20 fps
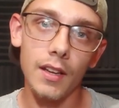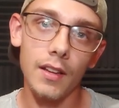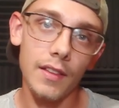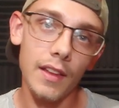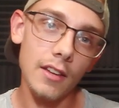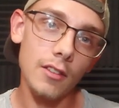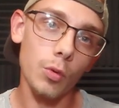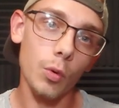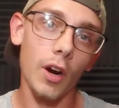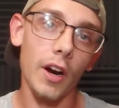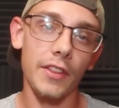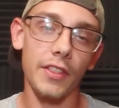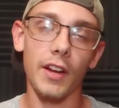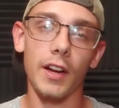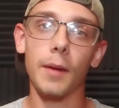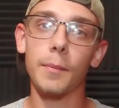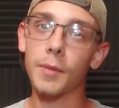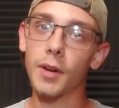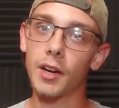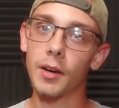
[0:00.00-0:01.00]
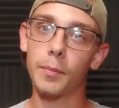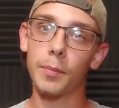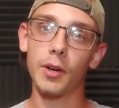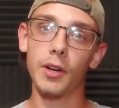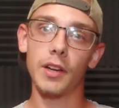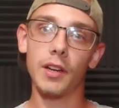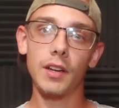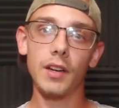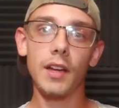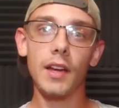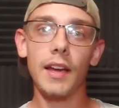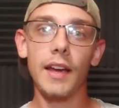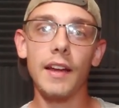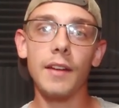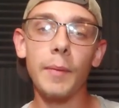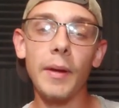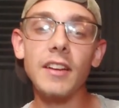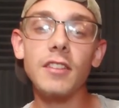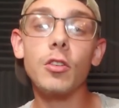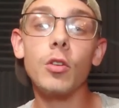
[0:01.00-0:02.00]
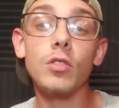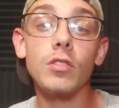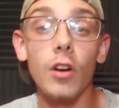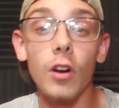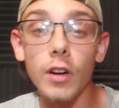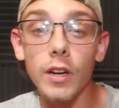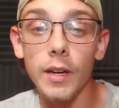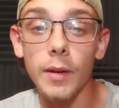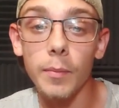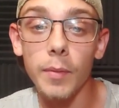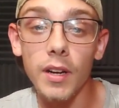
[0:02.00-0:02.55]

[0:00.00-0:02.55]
That's where I think I'm going to put it. It makes you a target,